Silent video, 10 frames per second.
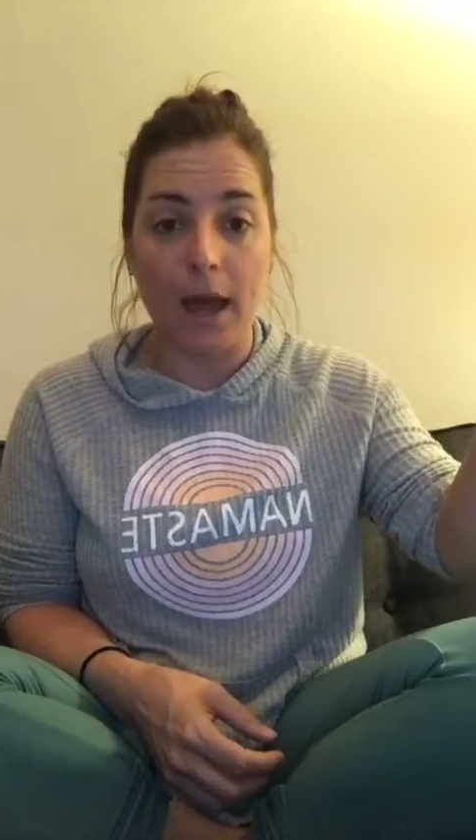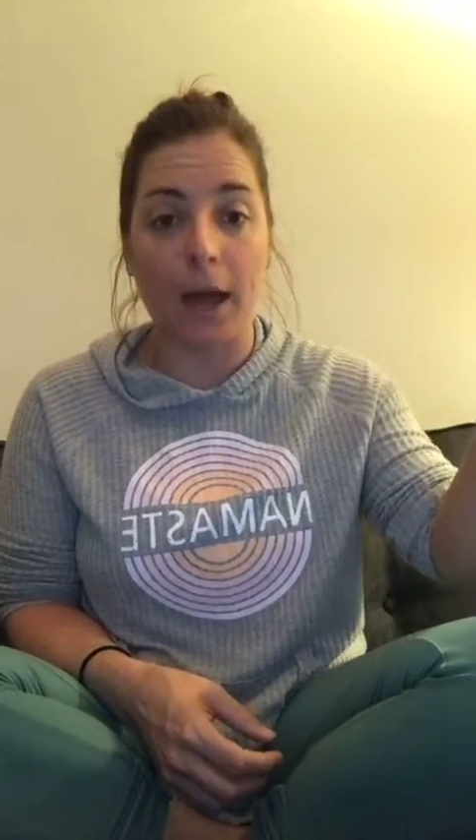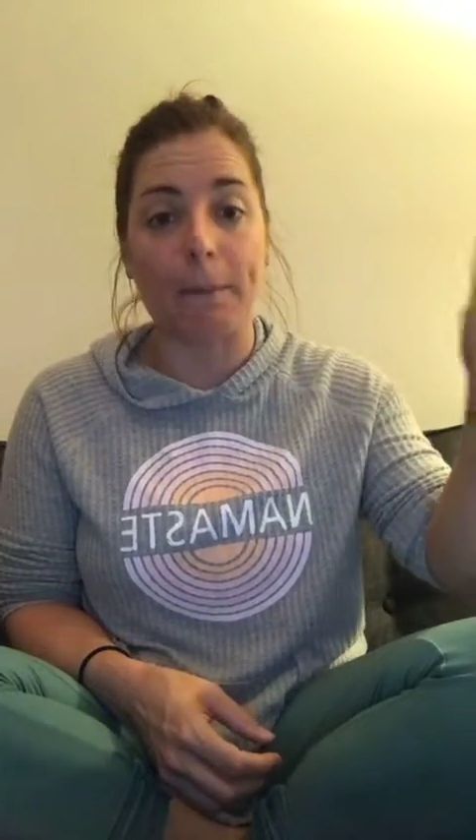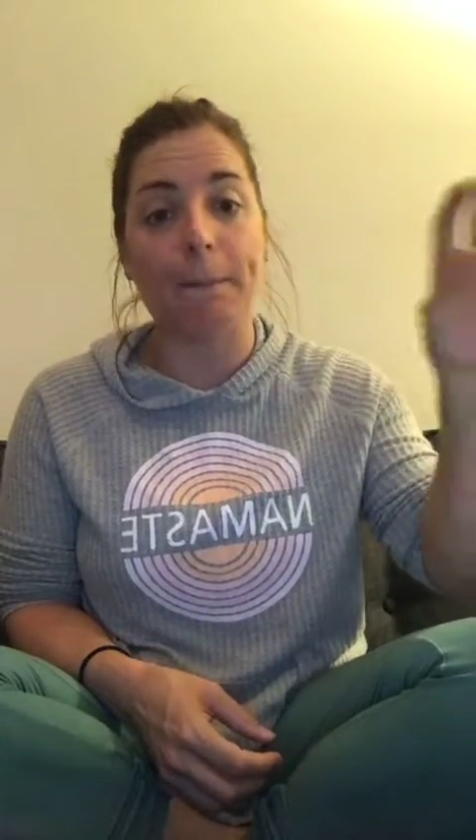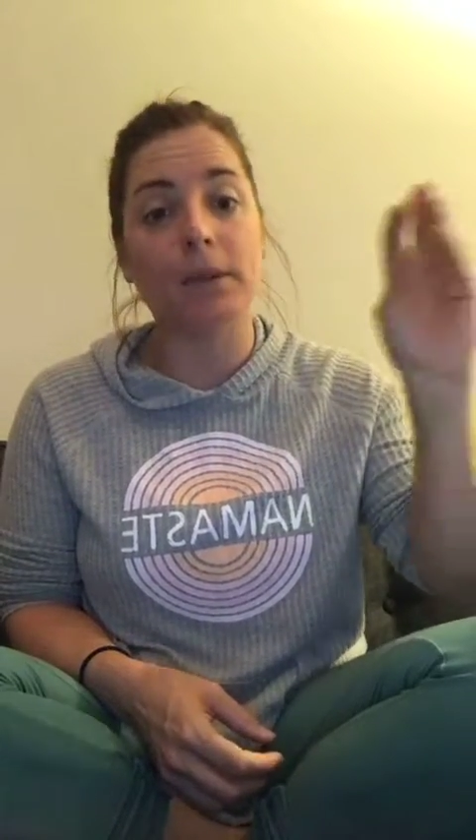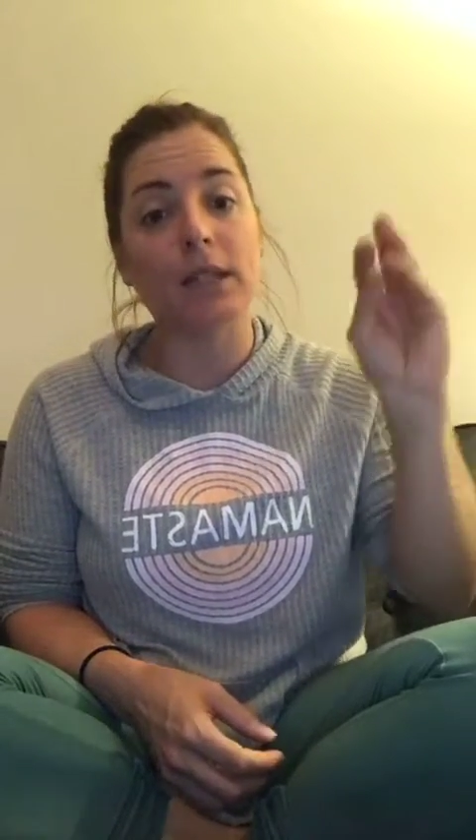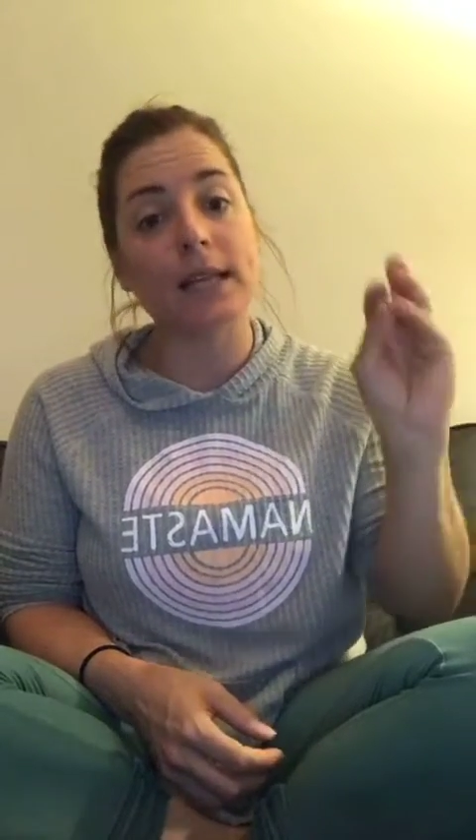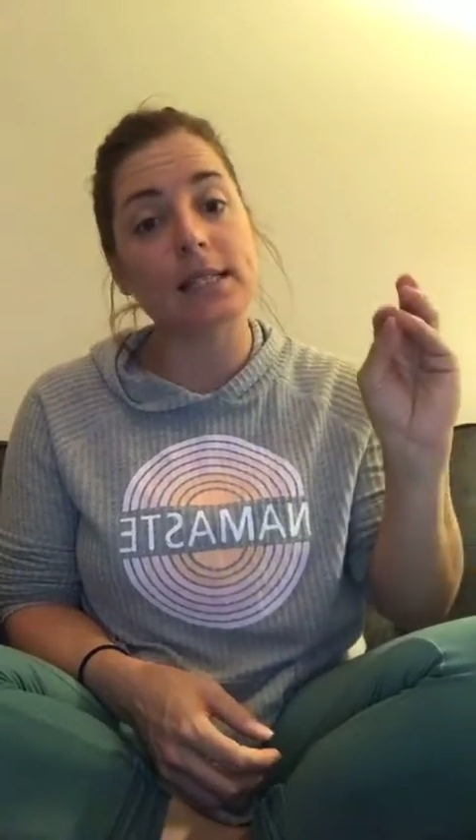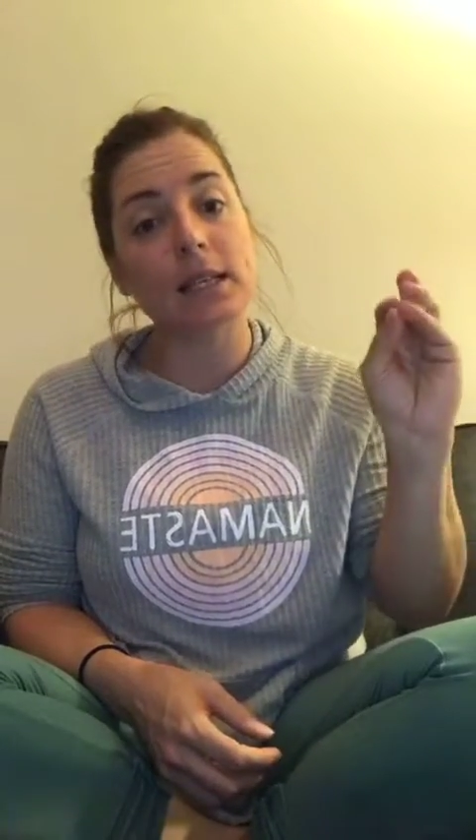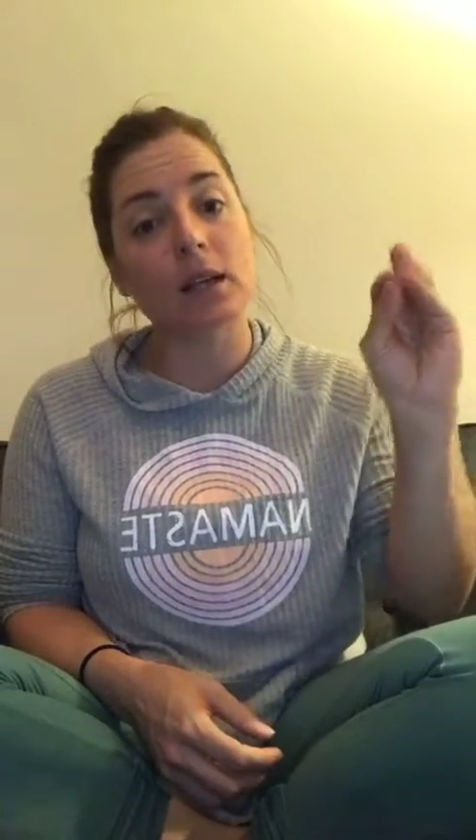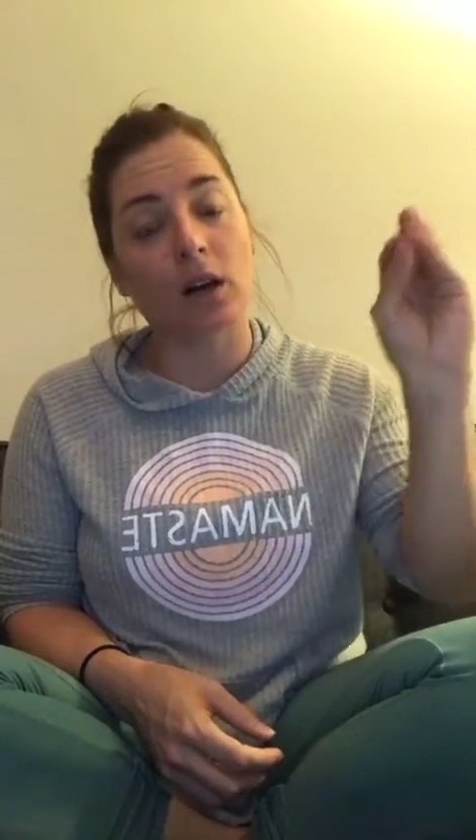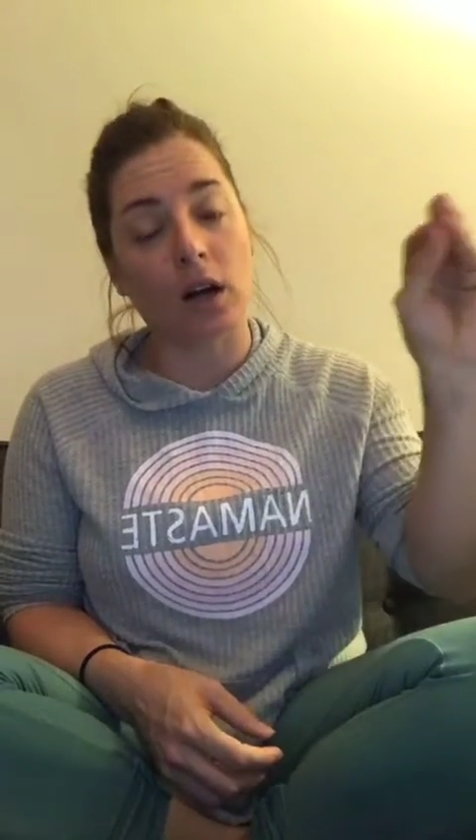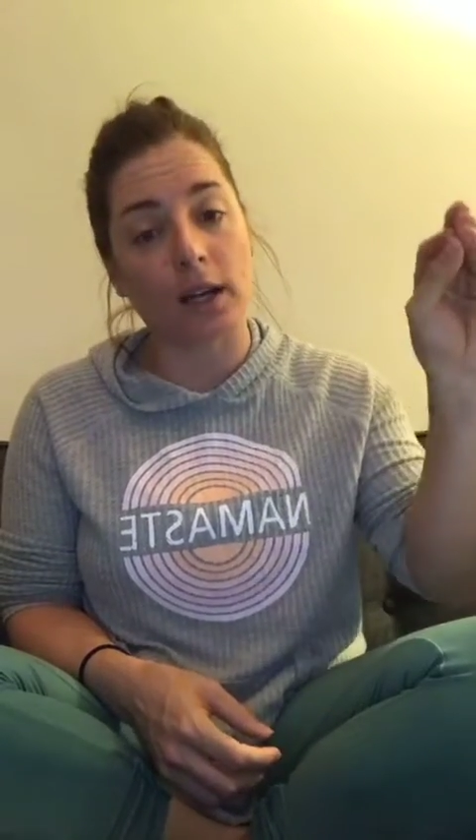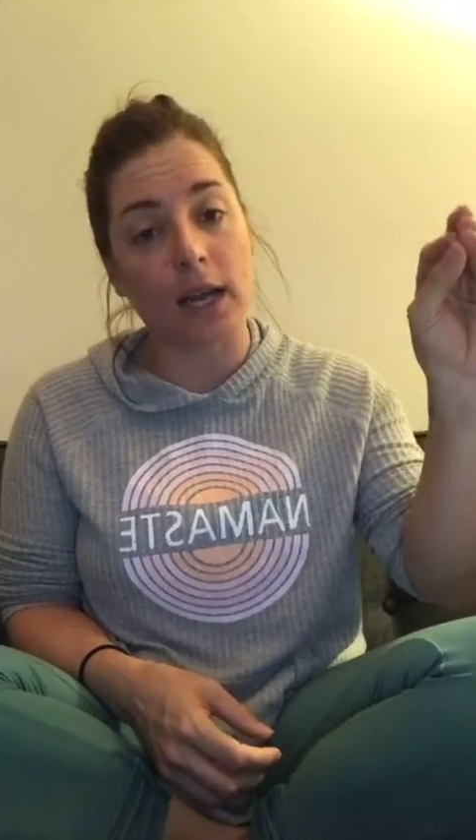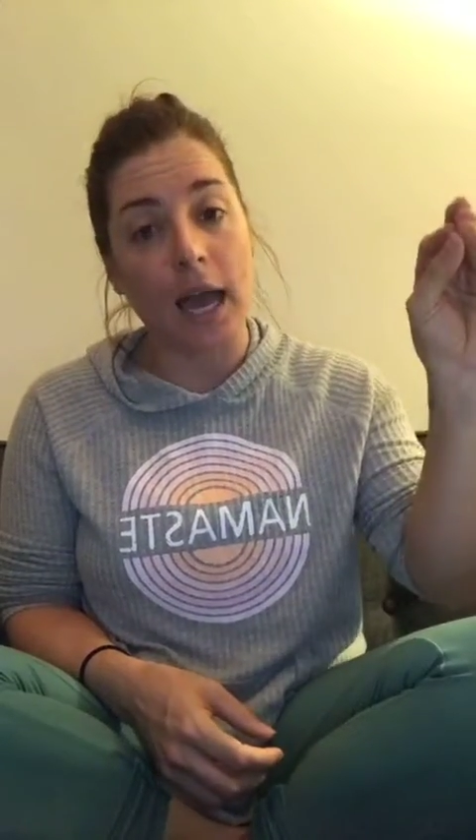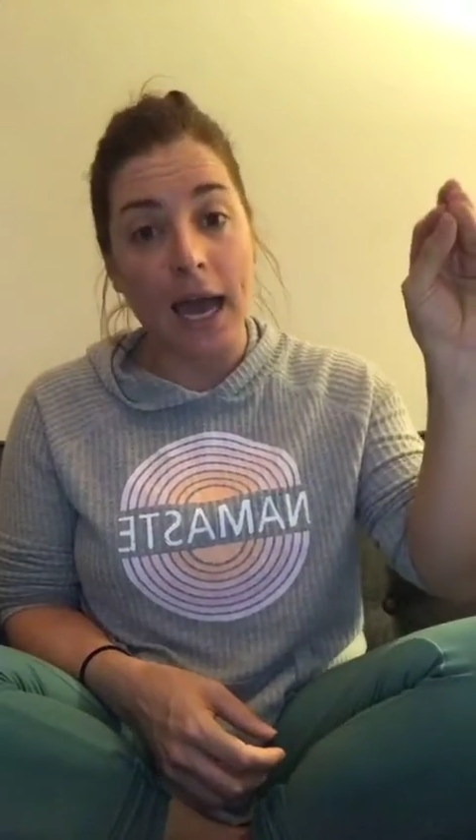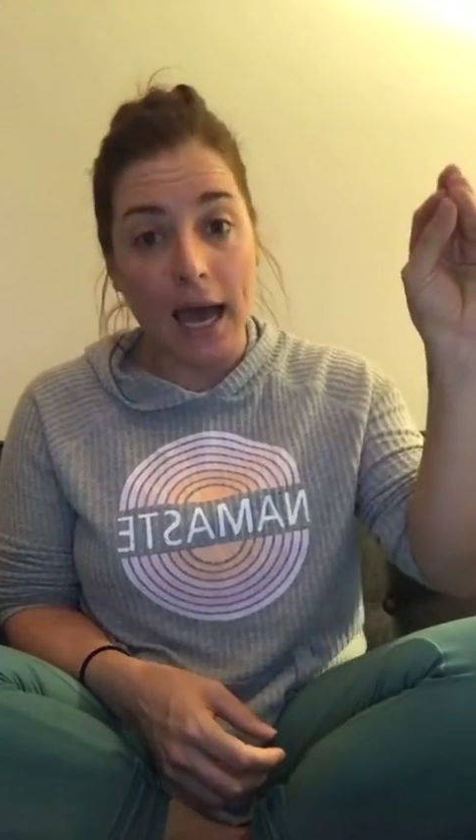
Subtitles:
and place it on